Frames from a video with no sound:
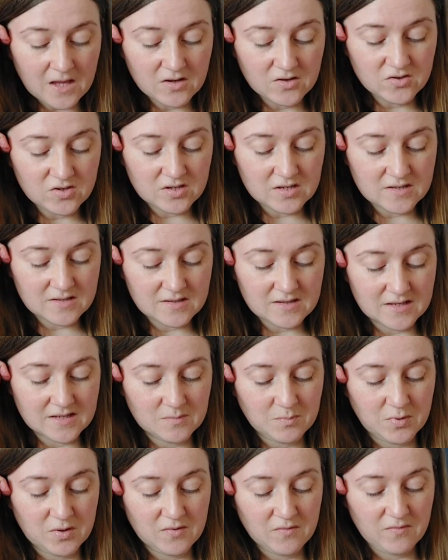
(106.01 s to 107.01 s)

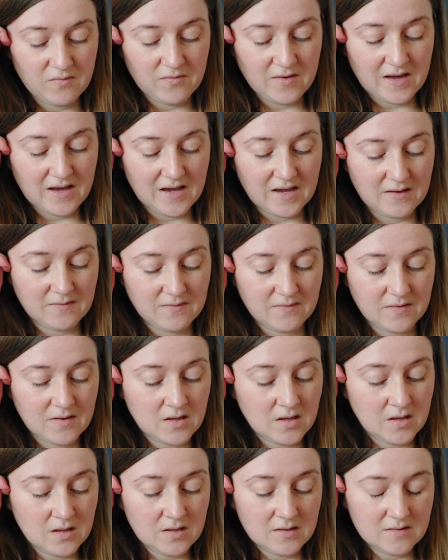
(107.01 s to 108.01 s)
106.5
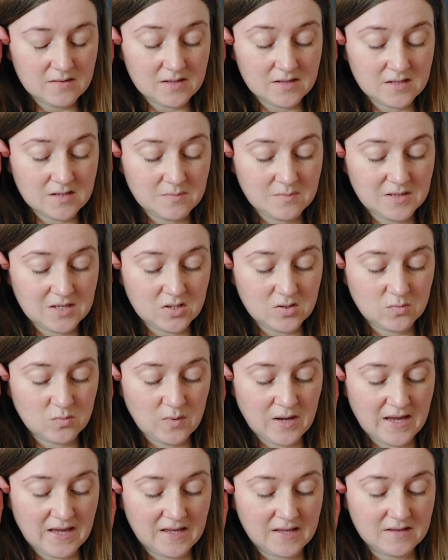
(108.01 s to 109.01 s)
centimetre
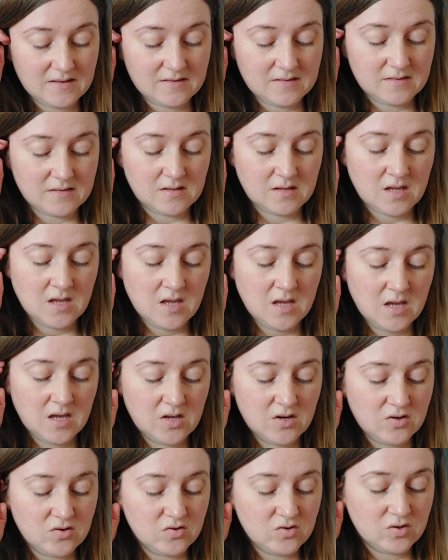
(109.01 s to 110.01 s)
waist,
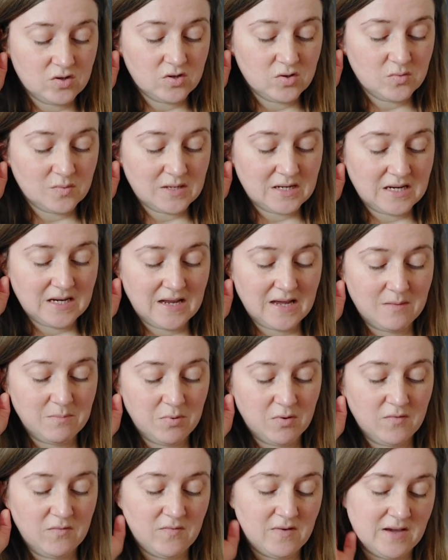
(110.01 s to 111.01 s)
and
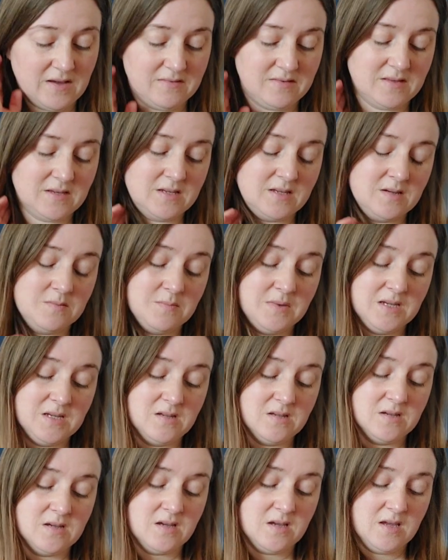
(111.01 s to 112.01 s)
129.5
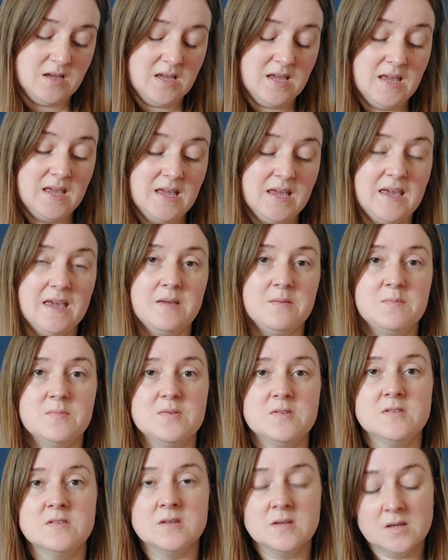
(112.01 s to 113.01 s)
centimetre
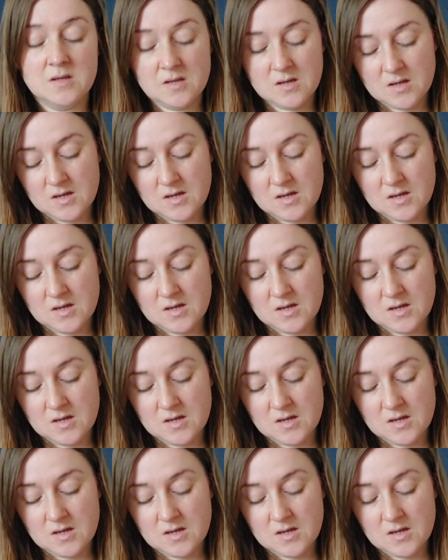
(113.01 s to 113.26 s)
hips.